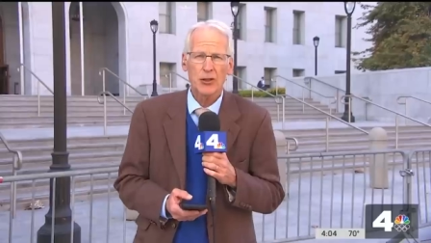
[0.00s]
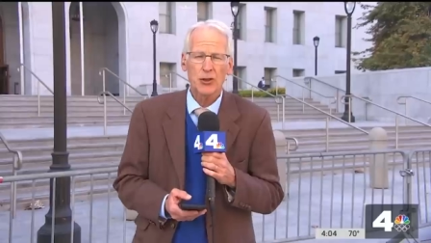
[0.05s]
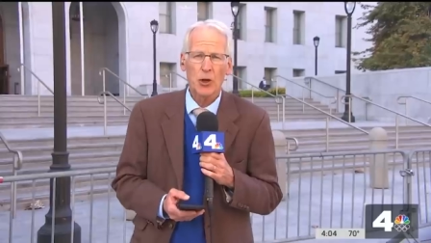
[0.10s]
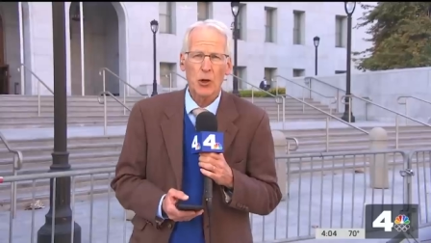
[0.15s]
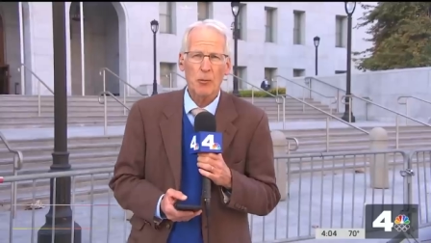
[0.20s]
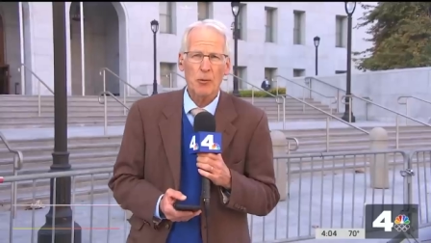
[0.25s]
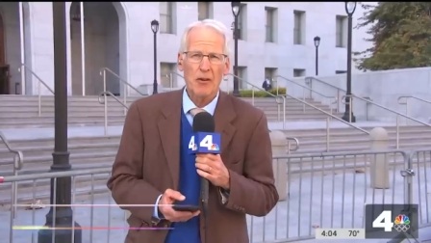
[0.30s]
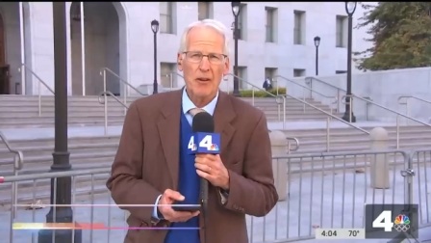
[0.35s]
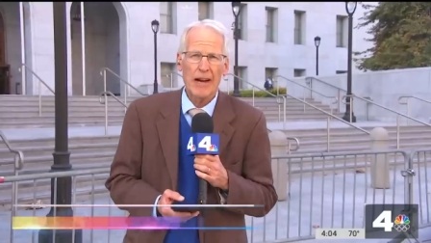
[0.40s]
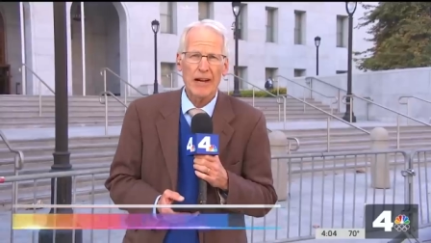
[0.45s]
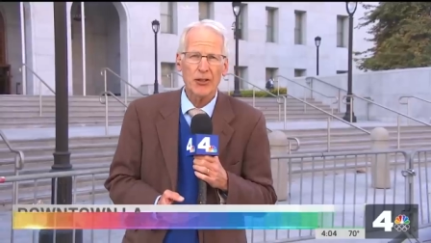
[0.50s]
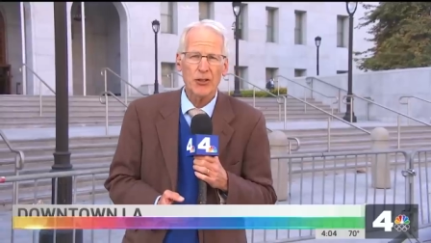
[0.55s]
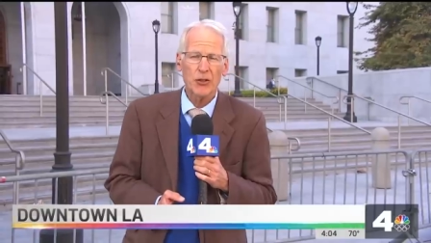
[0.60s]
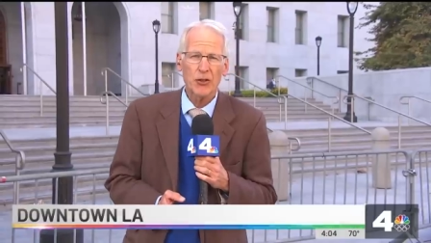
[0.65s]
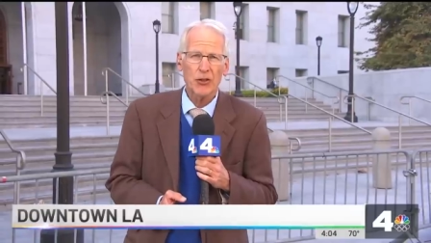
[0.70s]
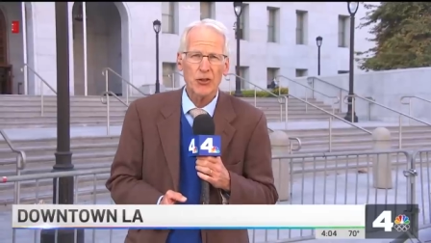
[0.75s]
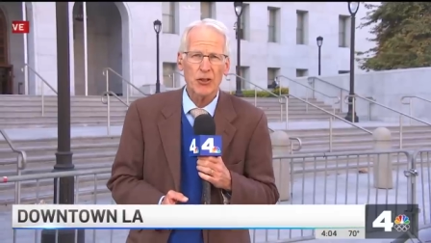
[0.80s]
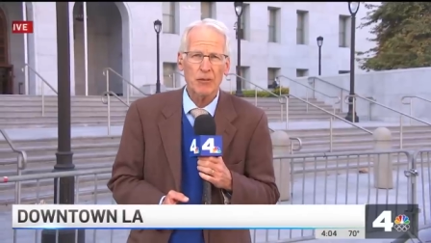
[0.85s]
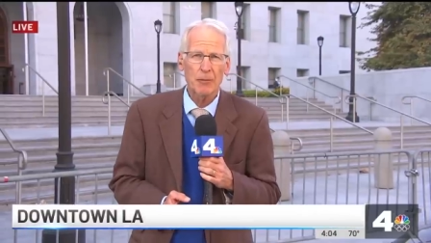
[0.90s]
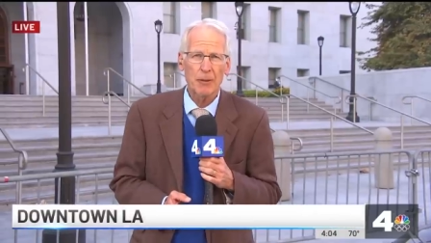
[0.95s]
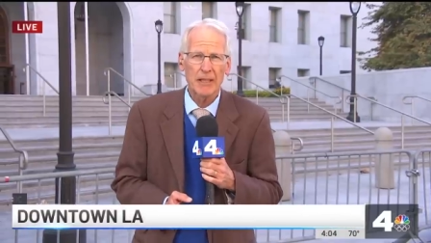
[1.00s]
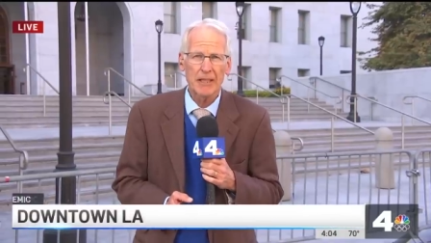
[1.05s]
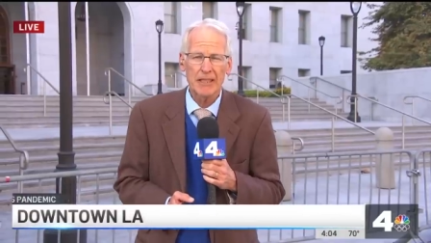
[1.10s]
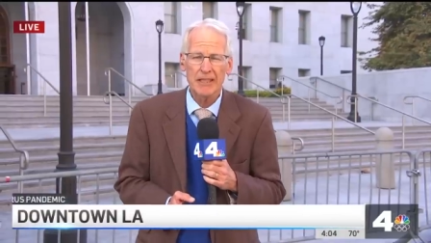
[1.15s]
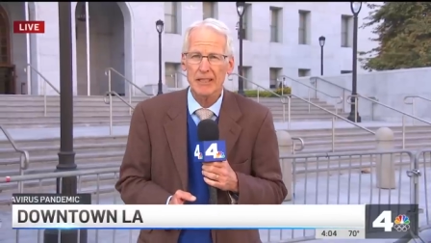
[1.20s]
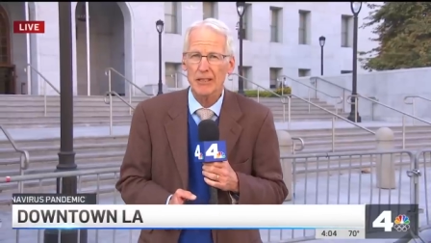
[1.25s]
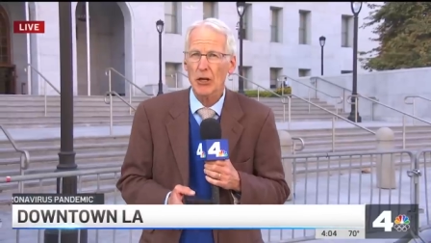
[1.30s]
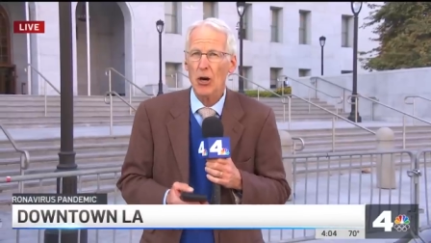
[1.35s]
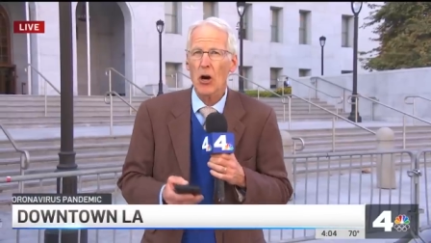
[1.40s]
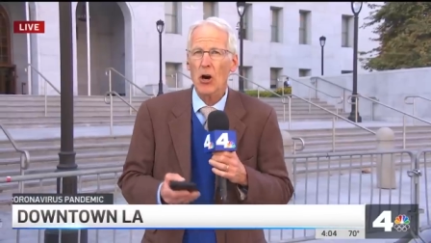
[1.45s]
supervisors have been in
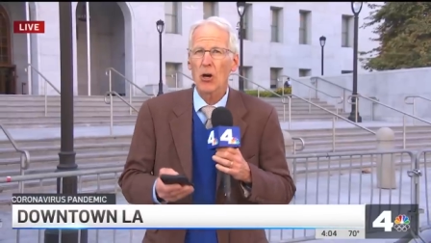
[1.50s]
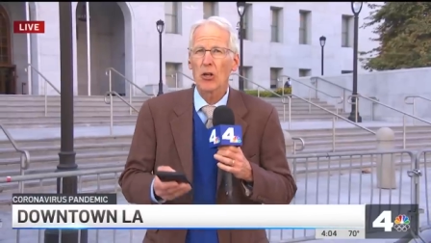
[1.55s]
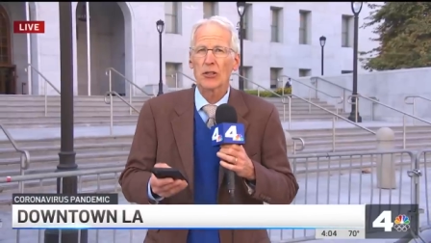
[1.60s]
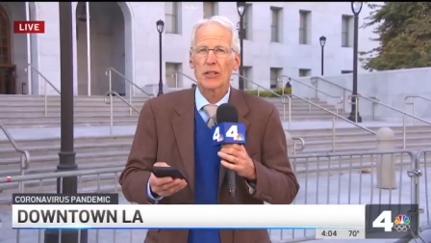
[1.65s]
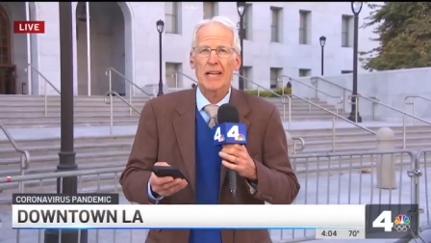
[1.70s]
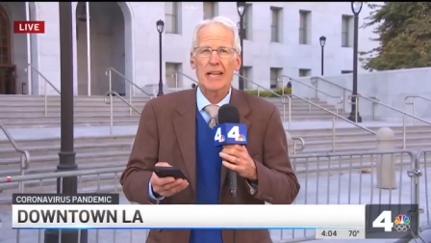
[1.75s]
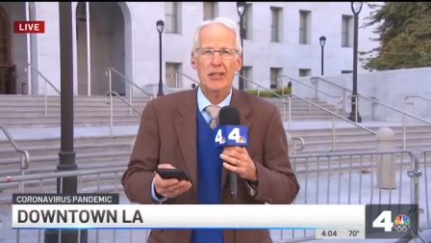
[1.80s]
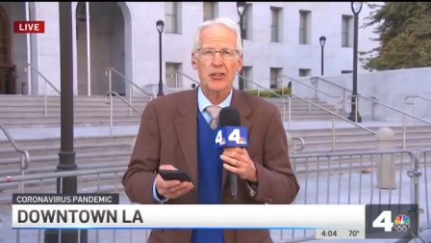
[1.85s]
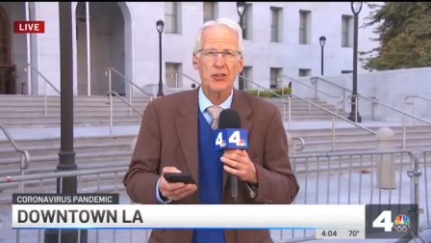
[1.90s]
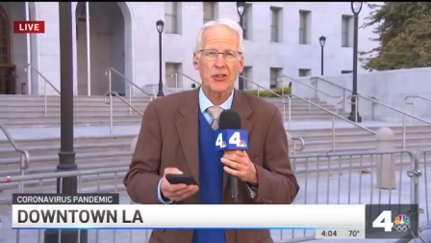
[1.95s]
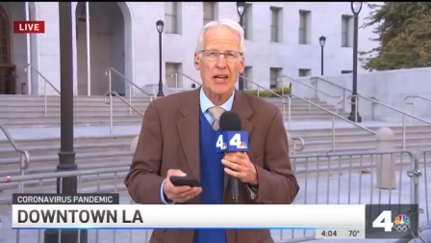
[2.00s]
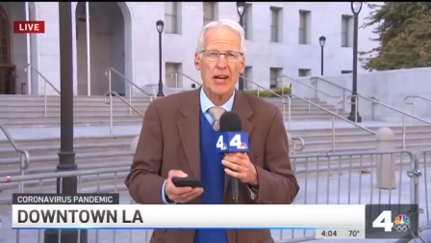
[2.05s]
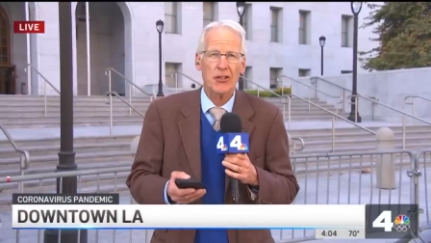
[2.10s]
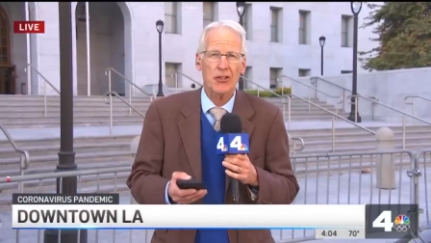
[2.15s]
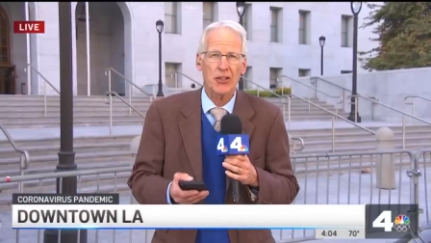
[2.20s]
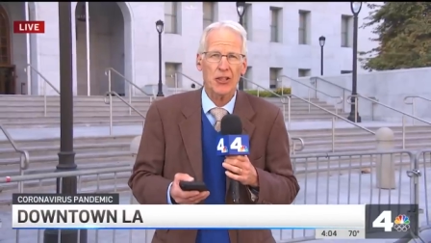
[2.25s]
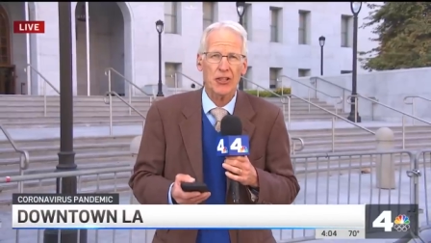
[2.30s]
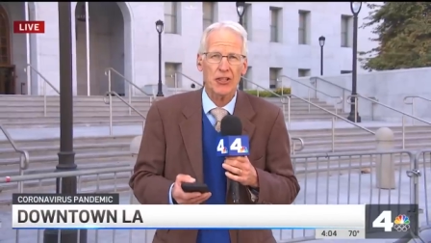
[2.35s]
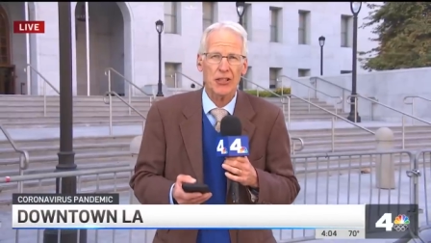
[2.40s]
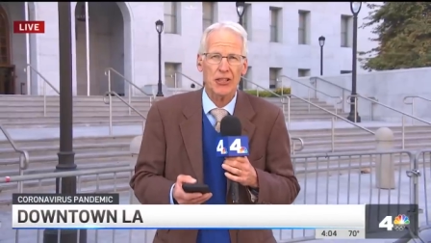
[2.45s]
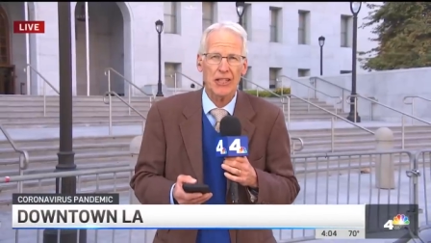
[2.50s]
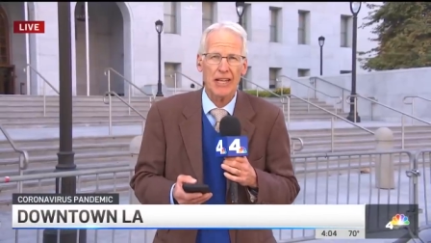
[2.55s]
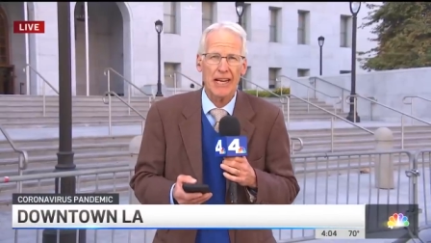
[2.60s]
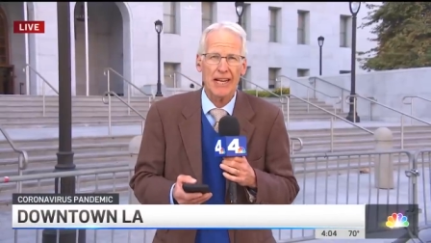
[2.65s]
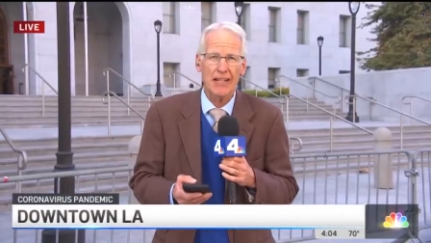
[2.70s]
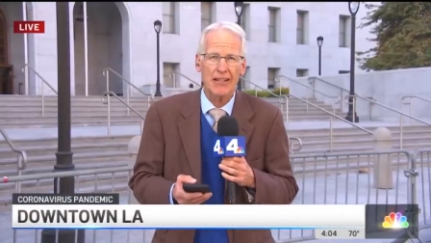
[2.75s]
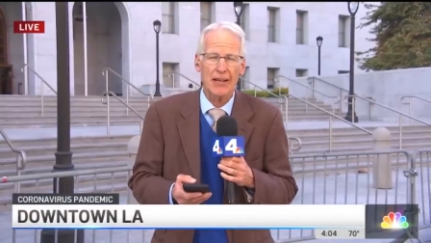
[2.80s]
an all day session today.